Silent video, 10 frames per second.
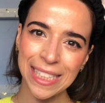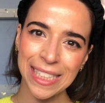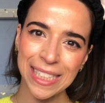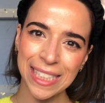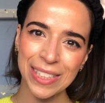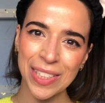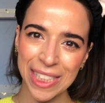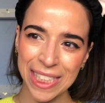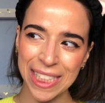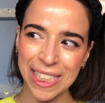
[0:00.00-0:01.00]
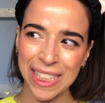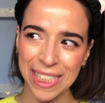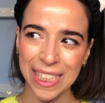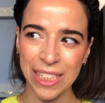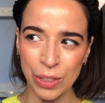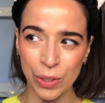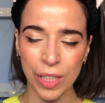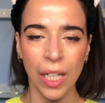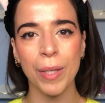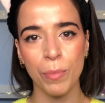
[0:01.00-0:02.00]
it's not really that cute
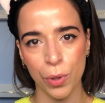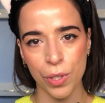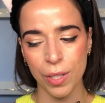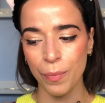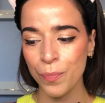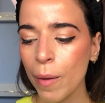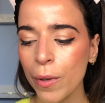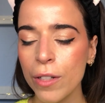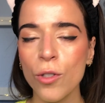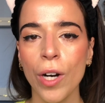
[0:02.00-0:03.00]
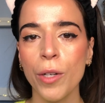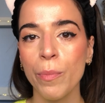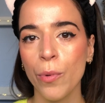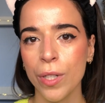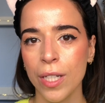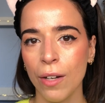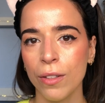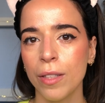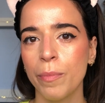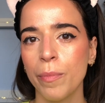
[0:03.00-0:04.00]
in person. I'm gonna try to point
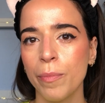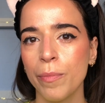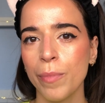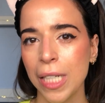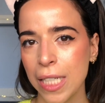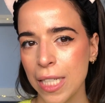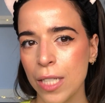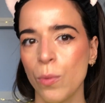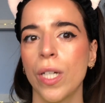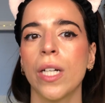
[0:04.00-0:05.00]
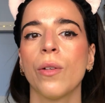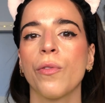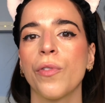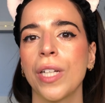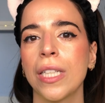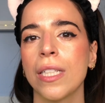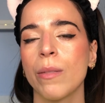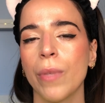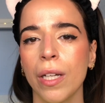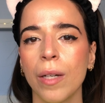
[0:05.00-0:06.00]
out the places where I don't think this
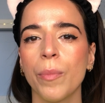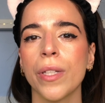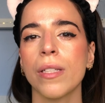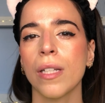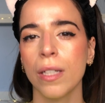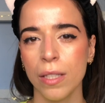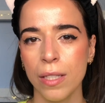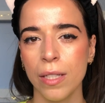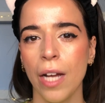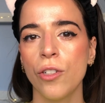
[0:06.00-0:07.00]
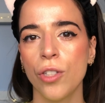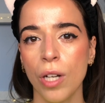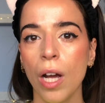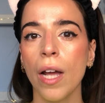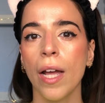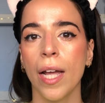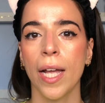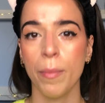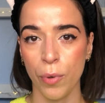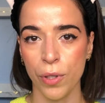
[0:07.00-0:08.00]
makeup is like snatched
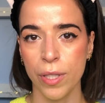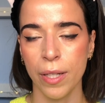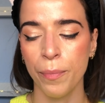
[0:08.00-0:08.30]
in person.